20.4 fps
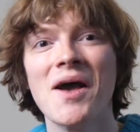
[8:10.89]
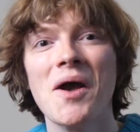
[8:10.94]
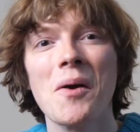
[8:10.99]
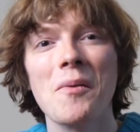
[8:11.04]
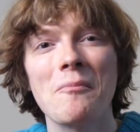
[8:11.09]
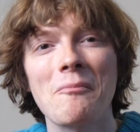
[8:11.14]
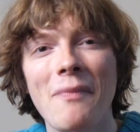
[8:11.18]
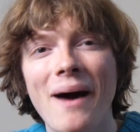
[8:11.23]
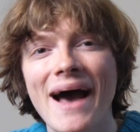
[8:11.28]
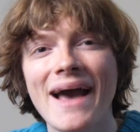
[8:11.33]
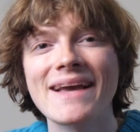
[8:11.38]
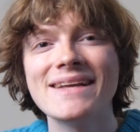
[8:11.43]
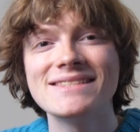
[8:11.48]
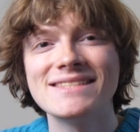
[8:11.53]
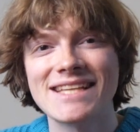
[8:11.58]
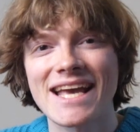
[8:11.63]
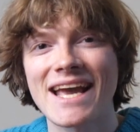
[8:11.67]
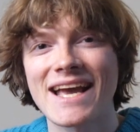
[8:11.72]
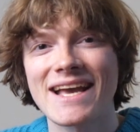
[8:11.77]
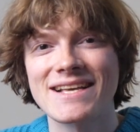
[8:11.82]
My
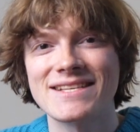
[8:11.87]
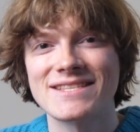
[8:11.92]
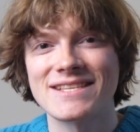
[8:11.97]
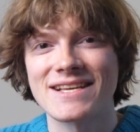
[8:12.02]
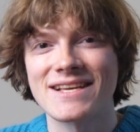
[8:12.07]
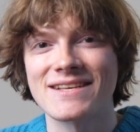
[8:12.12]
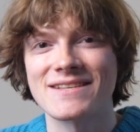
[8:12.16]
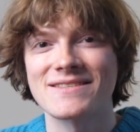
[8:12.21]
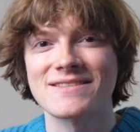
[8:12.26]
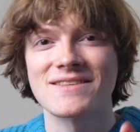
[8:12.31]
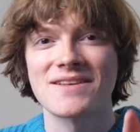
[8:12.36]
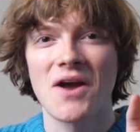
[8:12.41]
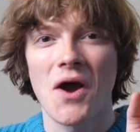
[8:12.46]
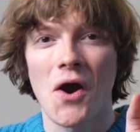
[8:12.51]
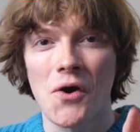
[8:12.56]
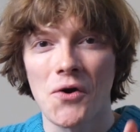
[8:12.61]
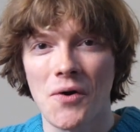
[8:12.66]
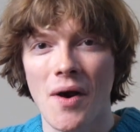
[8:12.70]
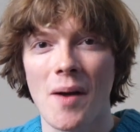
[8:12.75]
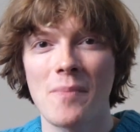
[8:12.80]
daisies
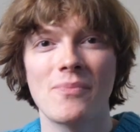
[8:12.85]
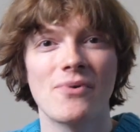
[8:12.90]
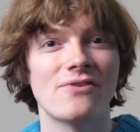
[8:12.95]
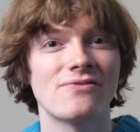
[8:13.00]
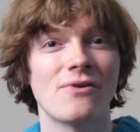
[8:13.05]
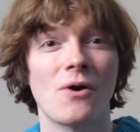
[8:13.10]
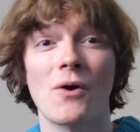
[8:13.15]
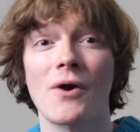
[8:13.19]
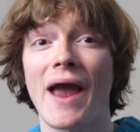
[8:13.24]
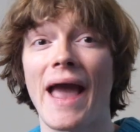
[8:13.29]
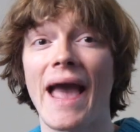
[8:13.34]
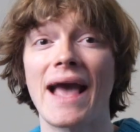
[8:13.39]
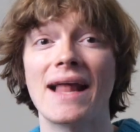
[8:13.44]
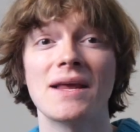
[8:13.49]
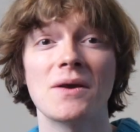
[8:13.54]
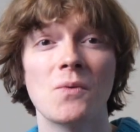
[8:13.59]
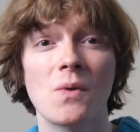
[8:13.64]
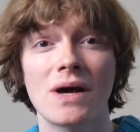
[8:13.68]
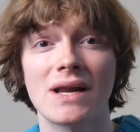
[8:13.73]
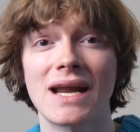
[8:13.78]
are up before
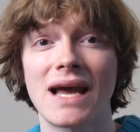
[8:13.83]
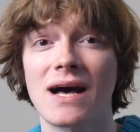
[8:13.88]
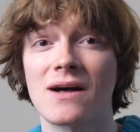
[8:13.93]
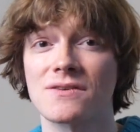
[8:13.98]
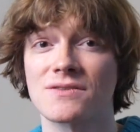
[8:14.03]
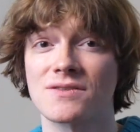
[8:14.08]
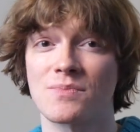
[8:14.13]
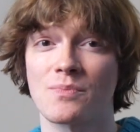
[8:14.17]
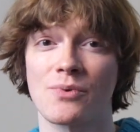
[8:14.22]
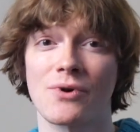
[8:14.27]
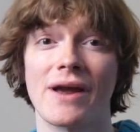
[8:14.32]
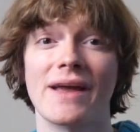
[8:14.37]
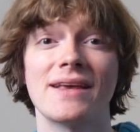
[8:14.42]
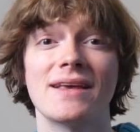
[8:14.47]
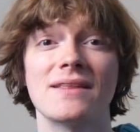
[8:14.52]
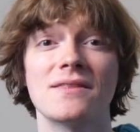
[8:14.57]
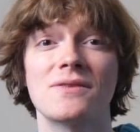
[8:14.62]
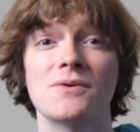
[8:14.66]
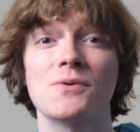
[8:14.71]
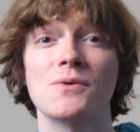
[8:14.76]
anyone else,
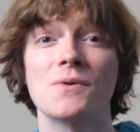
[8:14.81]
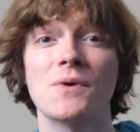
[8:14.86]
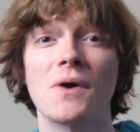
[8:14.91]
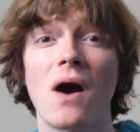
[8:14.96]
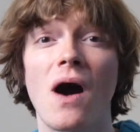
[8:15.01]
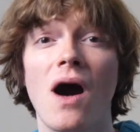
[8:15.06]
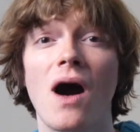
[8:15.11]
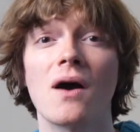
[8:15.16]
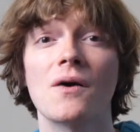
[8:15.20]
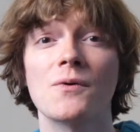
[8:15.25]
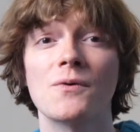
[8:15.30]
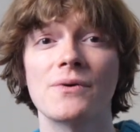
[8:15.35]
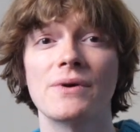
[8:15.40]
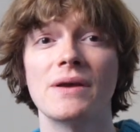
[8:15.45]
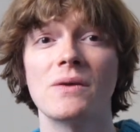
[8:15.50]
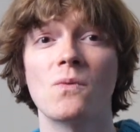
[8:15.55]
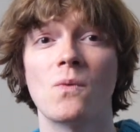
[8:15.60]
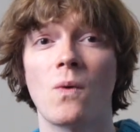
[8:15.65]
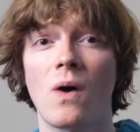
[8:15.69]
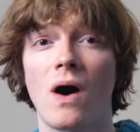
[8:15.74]
breaking through
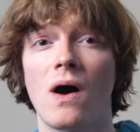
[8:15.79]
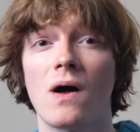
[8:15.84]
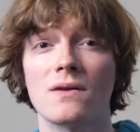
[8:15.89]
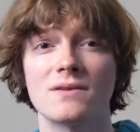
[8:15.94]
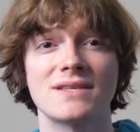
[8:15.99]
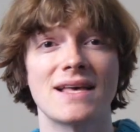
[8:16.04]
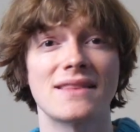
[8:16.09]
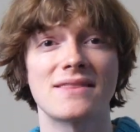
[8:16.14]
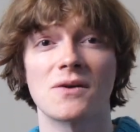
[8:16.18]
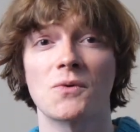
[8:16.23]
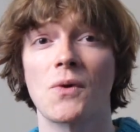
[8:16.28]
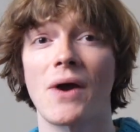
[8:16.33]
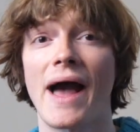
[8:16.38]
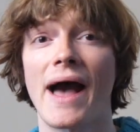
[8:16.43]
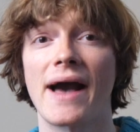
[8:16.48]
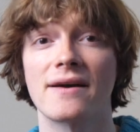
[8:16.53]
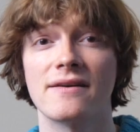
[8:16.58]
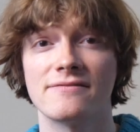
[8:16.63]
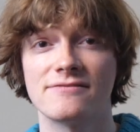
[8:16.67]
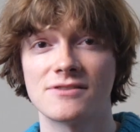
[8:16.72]
concrete walls at the
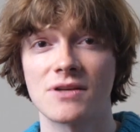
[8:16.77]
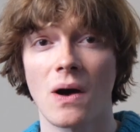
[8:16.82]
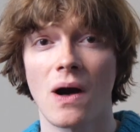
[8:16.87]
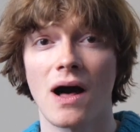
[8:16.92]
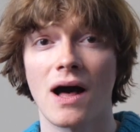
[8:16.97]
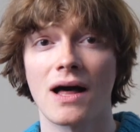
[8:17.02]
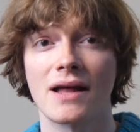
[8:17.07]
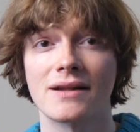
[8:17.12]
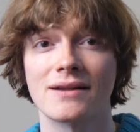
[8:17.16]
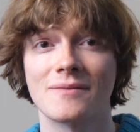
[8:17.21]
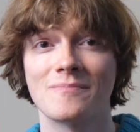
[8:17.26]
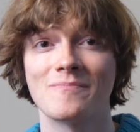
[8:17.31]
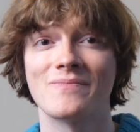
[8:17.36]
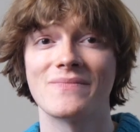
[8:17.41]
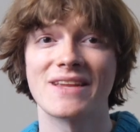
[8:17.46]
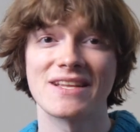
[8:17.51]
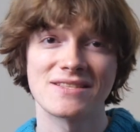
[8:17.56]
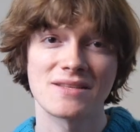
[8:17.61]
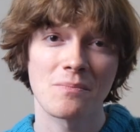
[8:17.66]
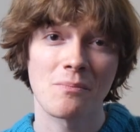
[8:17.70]
crack of dawn.
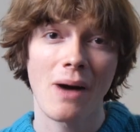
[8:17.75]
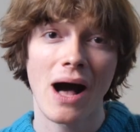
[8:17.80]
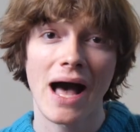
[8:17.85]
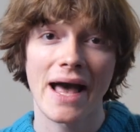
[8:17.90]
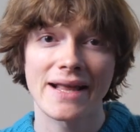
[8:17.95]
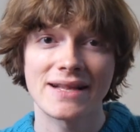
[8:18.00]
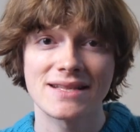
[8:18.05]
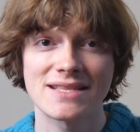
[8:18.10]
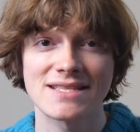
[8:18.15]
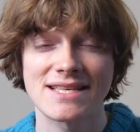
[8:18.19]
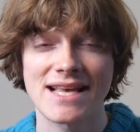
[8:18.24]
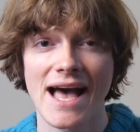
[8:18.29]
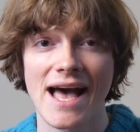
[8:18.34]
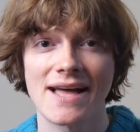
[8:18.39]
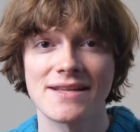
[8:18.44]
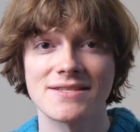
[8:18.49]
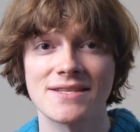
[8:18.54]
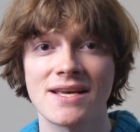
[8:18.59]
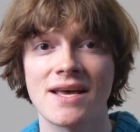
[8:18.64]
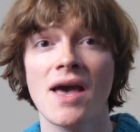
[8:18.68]
It's a
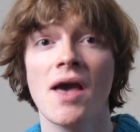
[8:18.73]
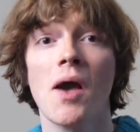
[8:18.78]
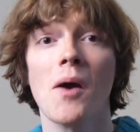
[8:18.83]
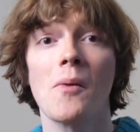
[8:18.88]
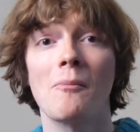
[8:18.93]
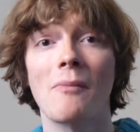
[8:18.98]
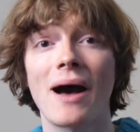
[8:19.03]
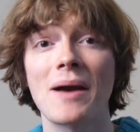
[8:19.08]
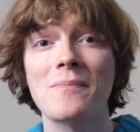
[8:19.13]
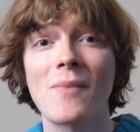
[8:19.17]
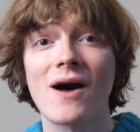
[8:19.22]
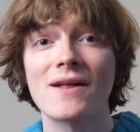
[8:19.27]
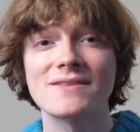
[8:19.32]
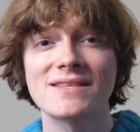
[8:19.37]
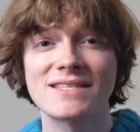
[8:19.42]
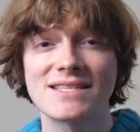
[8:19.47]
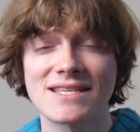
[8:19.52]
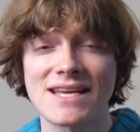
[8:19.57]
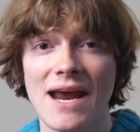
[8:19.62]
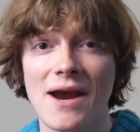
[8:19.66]
mindset. My
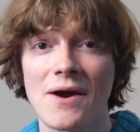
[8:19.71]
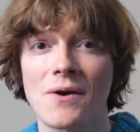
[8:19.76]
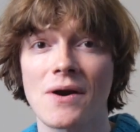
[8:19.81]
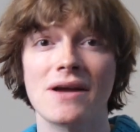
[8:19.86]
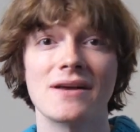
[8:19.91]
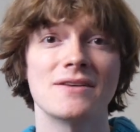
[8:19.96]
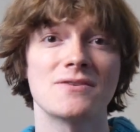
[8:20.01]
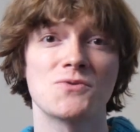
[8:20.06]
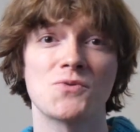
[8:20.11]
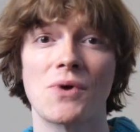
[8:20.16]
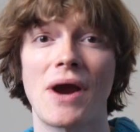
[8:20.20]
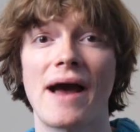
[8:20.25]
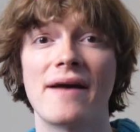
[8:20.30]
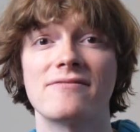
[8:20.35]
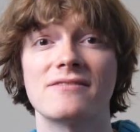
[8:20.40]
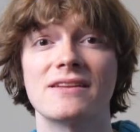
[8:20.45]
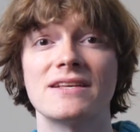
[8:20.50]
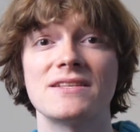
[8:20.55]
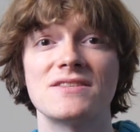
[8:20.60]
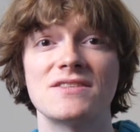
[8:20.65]
Monstera is
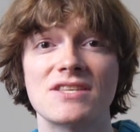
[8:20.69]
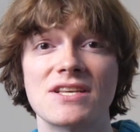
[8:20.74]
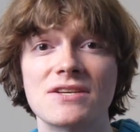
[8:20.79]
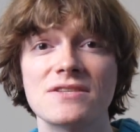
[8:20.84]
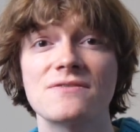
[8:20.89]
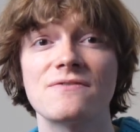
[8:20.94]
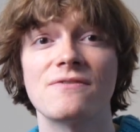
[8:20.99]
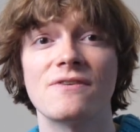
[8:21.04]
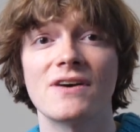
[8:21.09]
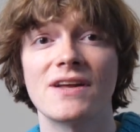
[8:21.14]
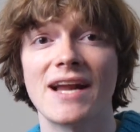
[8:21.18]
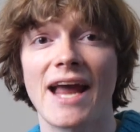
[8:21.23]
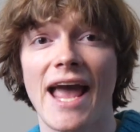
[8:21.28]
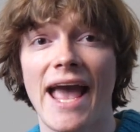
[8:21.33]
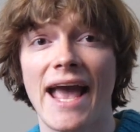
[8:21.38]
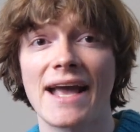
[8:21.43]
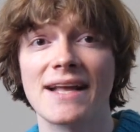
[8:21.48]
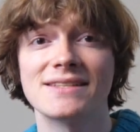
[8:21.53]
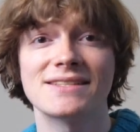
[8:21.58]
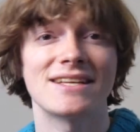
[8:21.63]
rivaling
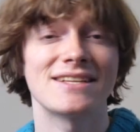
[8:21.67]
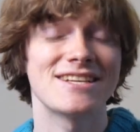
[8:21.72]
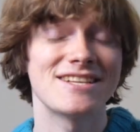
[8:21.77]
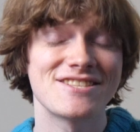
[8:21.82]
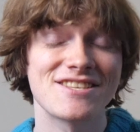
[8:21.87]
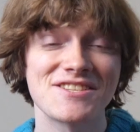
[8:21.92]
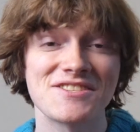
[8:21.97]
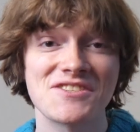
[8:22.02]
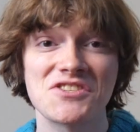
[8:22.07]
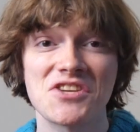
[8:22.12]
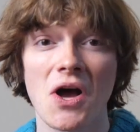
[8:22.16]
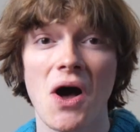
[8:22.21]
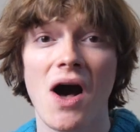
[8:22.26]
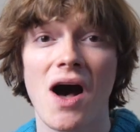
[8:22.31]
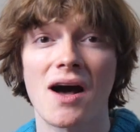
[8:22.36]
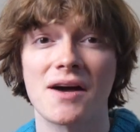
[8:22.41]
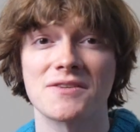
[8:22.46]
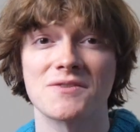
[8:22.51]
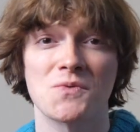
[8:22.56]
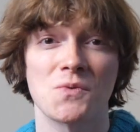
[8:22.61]
6'8" and is in
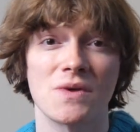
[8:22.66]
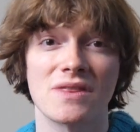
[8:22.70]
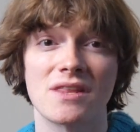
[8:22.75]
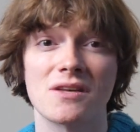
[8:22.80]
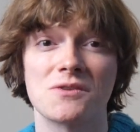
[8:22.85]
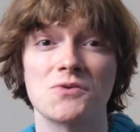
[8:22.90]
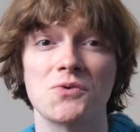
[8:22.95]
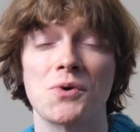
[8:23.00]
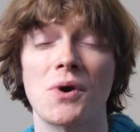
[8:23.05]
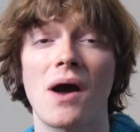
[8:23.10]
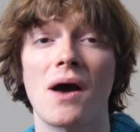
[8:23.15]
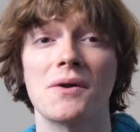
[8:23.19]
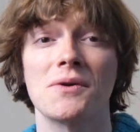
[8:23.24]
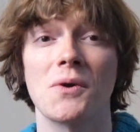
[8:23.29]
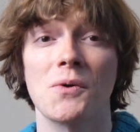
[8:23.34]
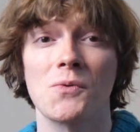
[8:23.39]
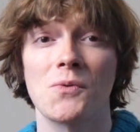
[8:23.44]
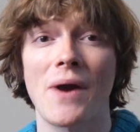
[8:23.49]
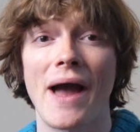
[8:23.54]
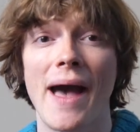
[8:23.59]
talks with the
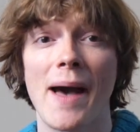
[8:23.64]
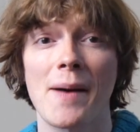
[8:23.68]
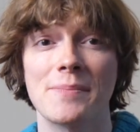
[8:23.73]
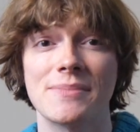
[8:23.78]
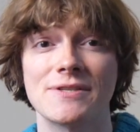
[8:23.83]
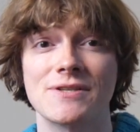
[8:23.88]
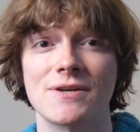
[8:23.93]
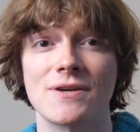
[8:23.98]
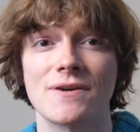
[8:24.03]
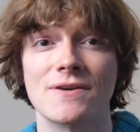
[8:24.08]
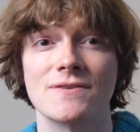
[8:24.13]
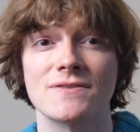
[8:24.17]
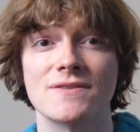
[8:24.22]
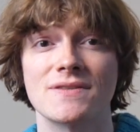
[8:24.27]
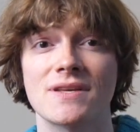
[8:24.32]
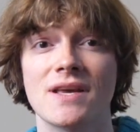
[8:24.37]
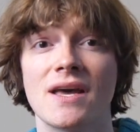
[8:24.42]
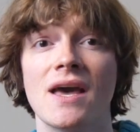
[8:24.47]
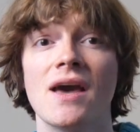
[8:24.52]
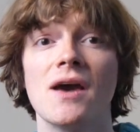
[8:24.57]
Toronto Raptors.